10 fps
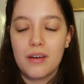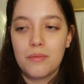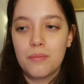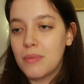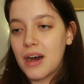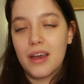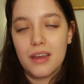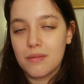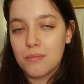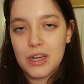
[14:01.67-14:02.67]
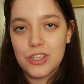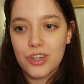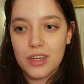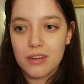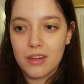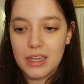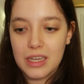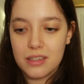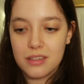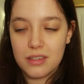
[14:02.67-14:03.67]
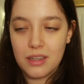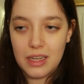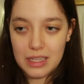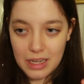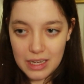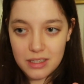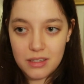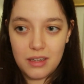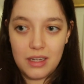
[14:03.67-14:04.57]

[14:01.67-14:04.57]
My channel has in